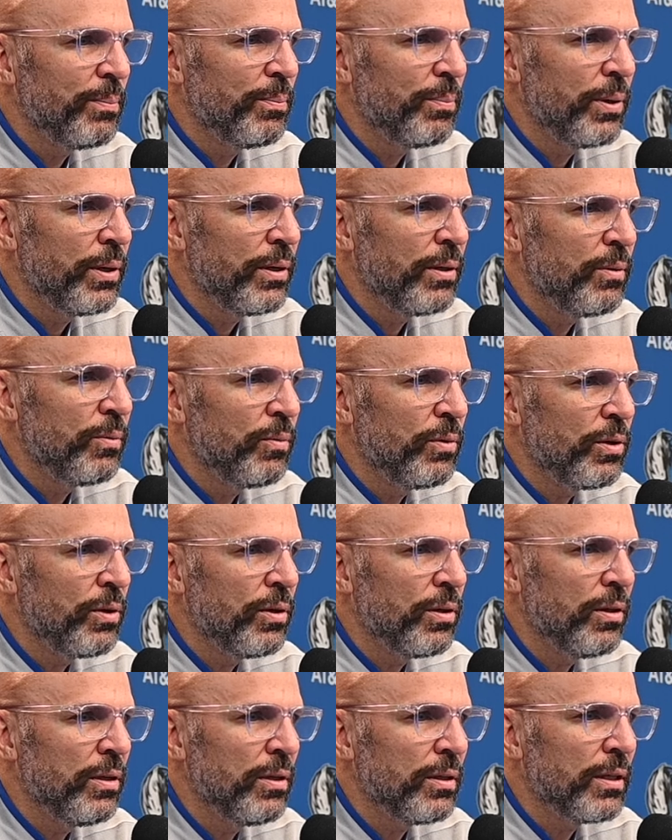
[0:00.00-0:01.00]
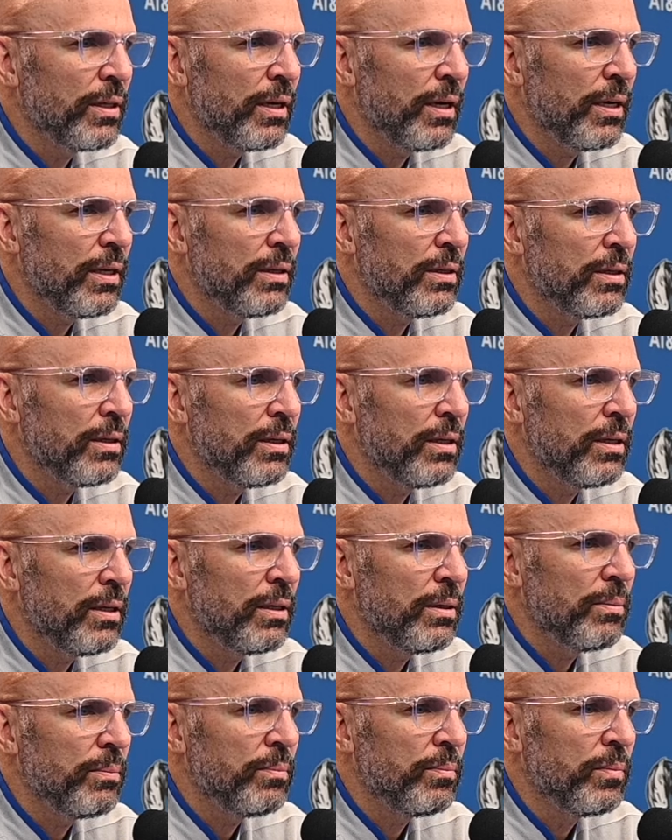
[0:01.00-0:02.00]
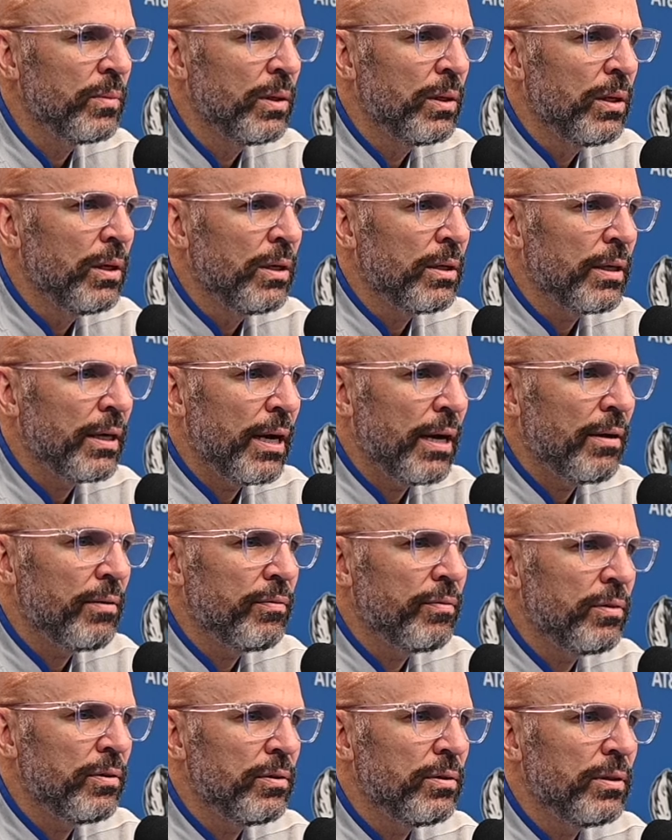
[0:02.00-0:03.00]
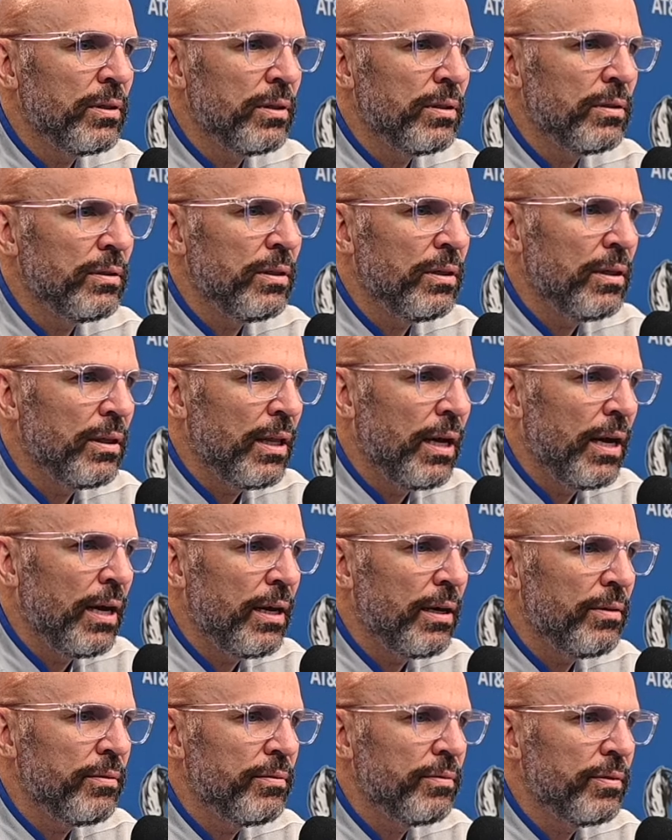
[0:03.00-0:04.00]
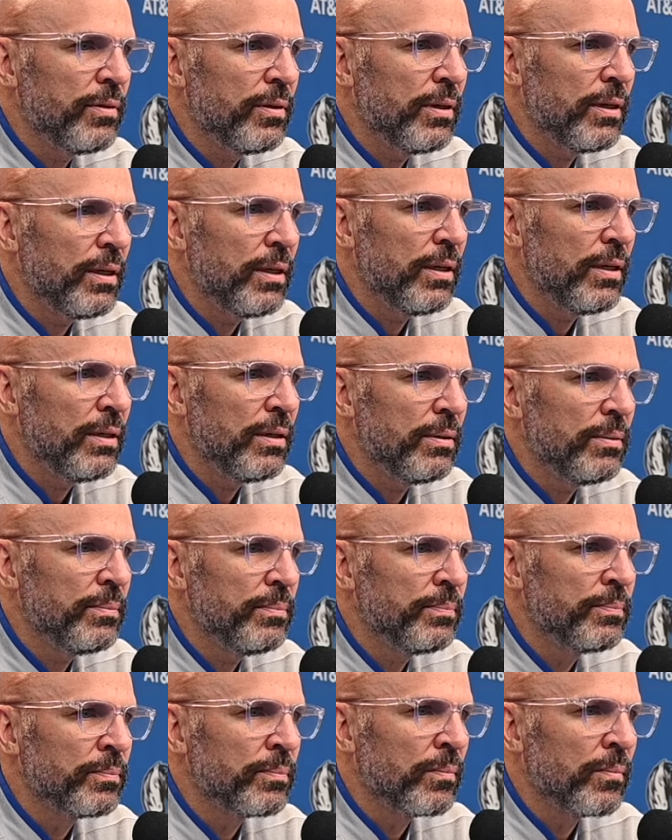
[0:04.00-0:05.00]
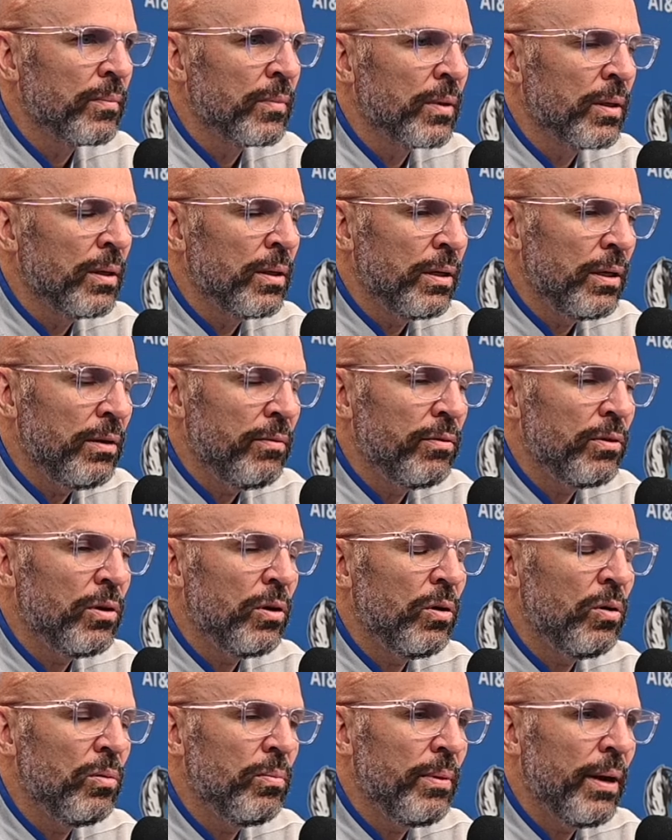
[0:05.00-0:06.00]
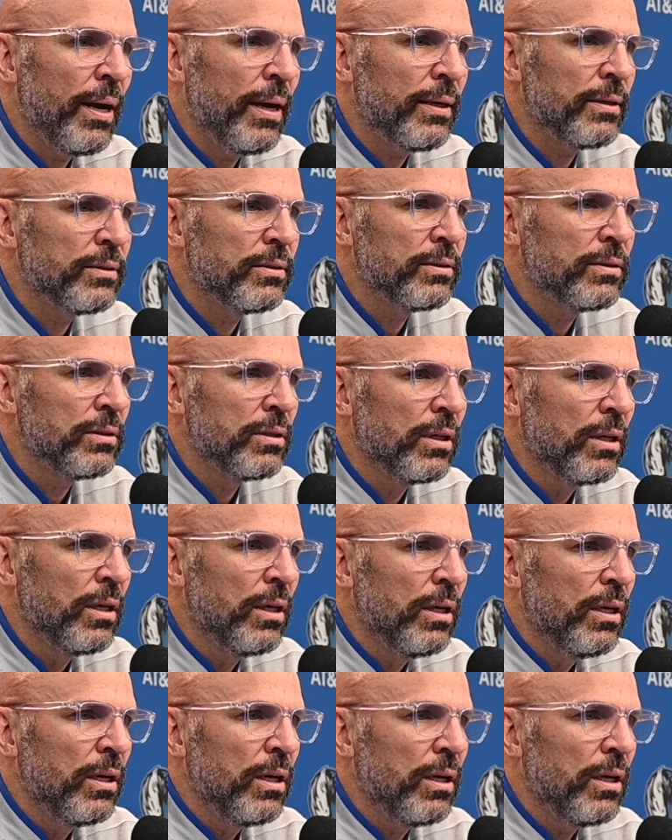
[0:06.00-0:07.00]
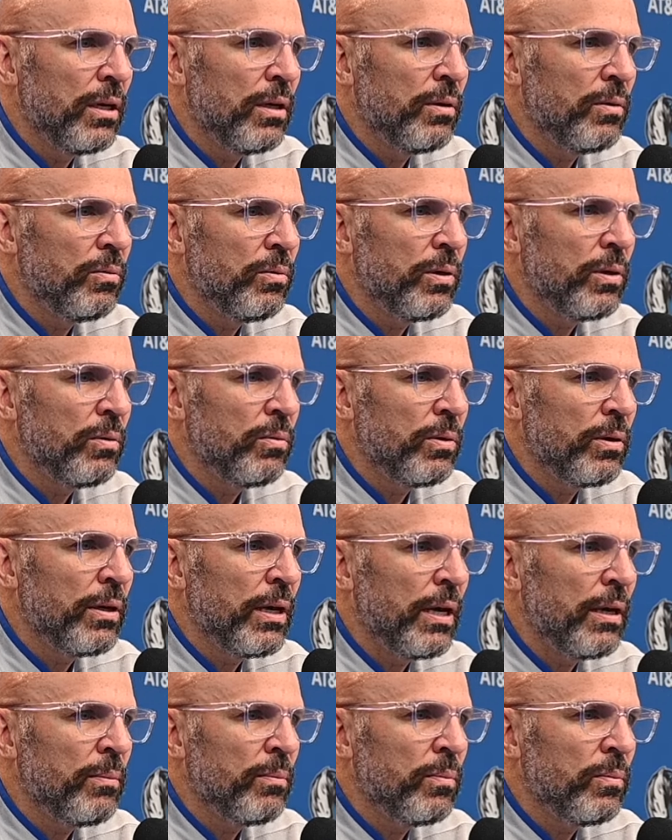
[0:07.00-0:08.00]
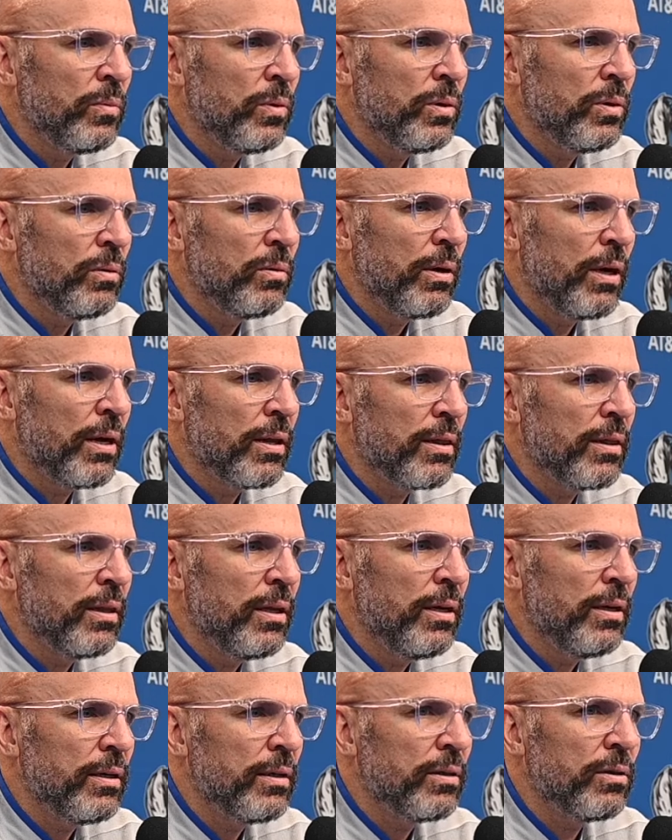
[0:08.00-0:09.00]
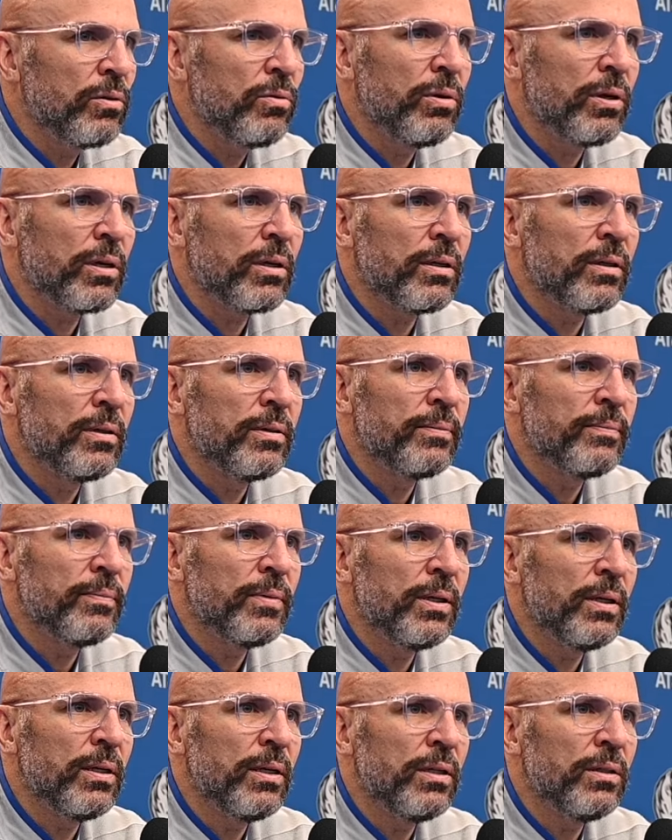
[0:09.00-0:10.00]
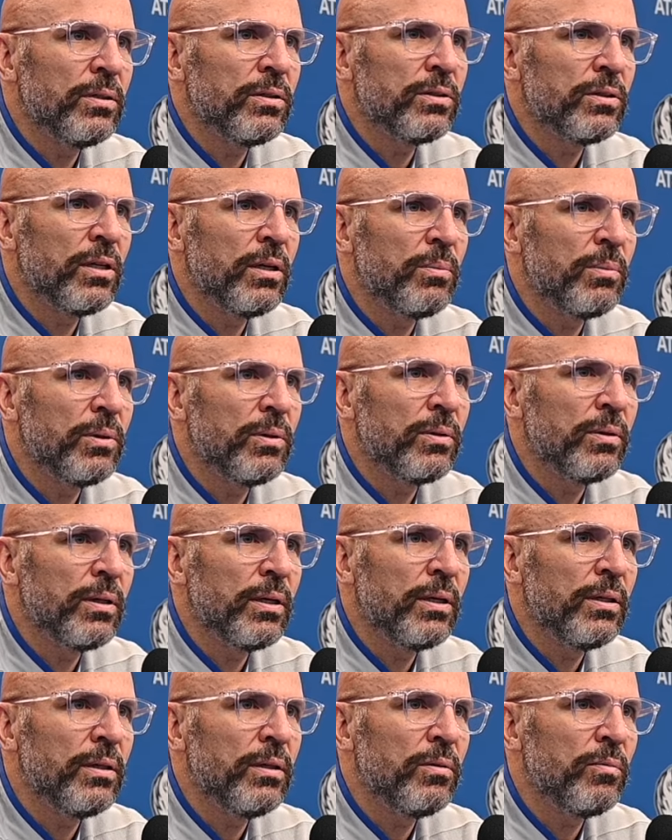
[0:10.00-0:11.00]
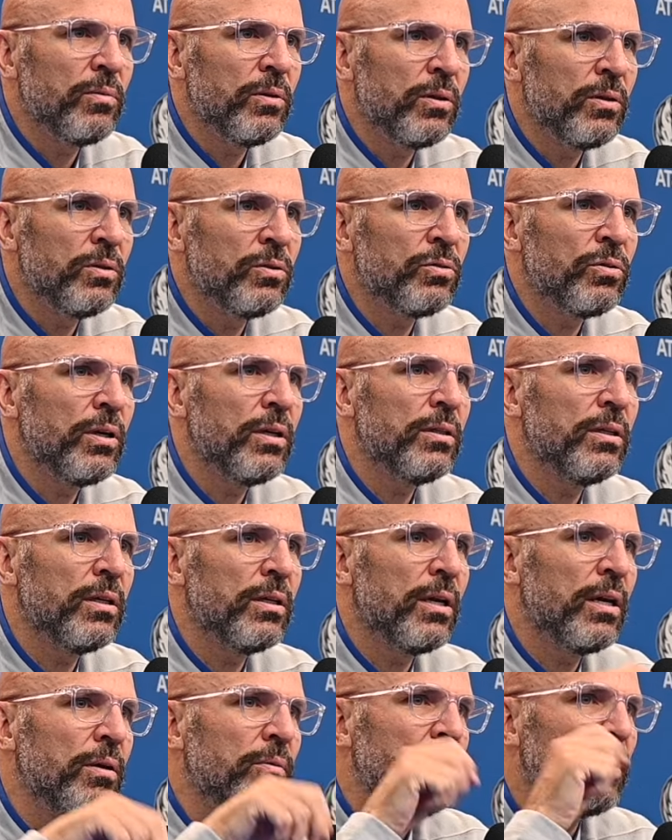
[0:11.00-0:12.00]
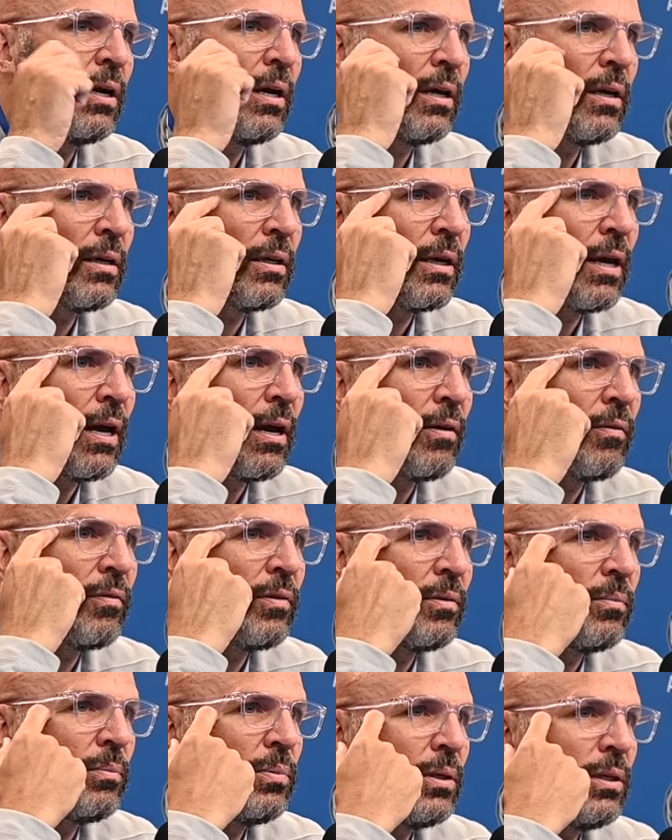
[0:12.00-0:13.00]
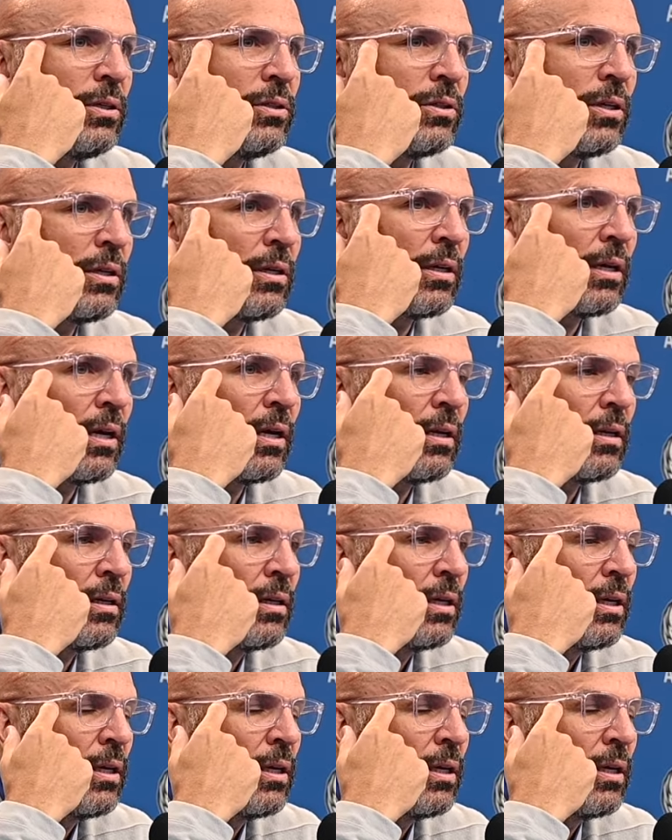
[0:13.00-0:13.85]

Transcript: But when you look at Gafford and D-Live, even O-Max, we got, you know, athletic, quick in the summer. And then in the trade deadline, we added Gaff and PJ and got